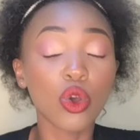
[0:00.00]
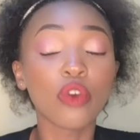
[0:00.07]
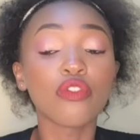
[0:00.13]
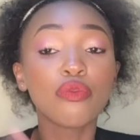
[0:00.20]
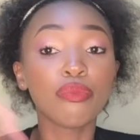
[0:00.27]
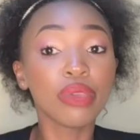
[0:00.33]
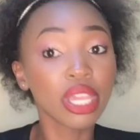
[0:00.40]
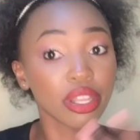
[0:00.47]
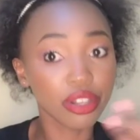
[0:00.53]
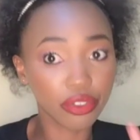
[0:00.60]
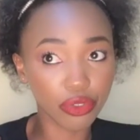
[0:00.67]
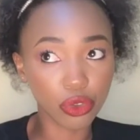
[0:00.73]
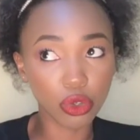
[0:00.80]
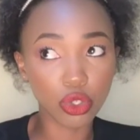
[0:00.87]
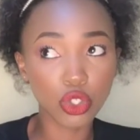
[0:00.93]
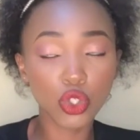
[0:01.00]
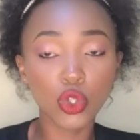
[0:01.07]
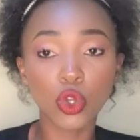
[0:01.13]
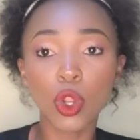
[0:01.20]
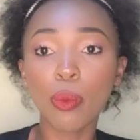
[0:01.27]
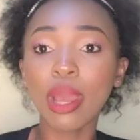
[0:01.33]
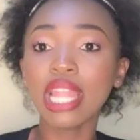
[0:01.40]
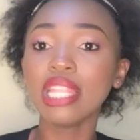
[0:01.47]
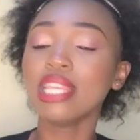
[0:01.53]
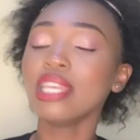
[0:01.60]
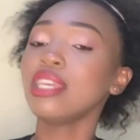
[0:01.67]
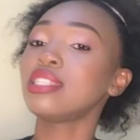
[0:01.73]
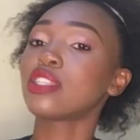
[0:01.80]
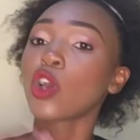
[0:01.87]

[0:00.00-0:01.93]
or being reviewed. So normally it's